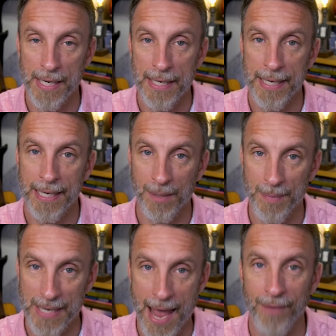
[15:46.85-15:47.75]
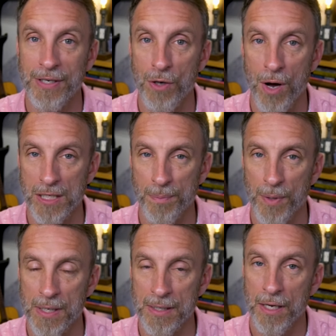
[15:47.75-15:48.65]
It can be a heavy cost
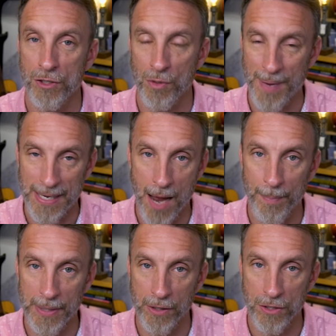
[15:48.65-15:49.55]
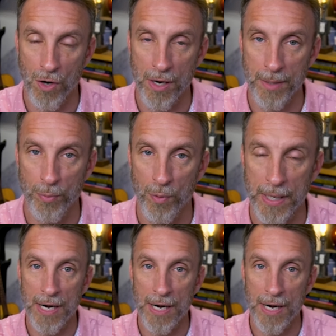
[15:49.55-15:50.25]
burden, so may not be a good starting point.